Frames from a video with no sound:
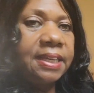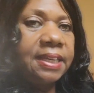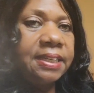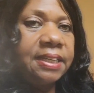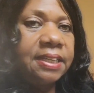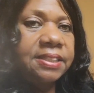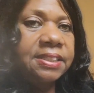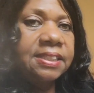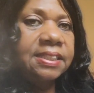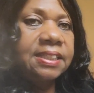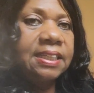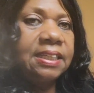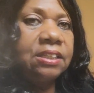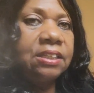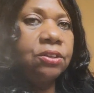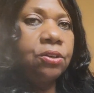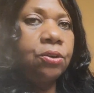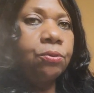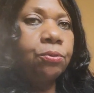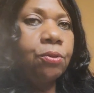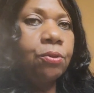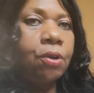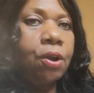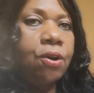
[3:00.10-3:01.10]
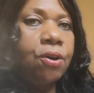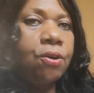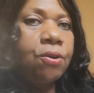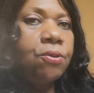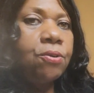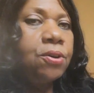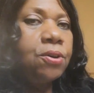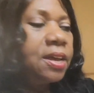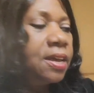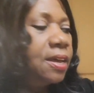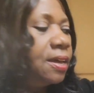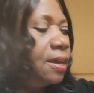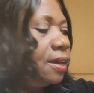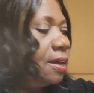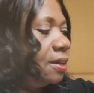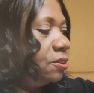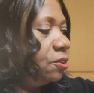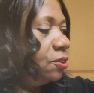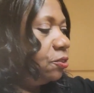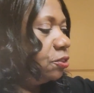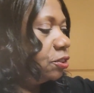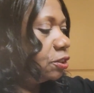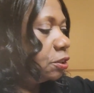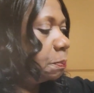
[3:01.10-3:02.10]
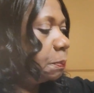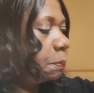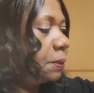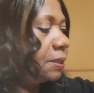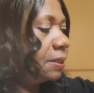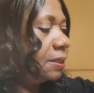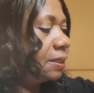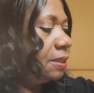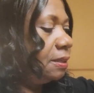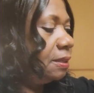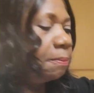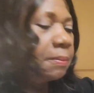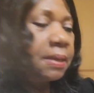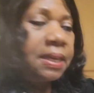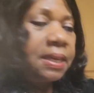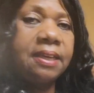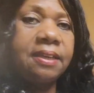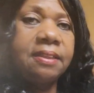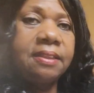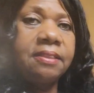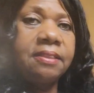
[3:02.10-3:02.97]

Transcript: a single row. You just put them in the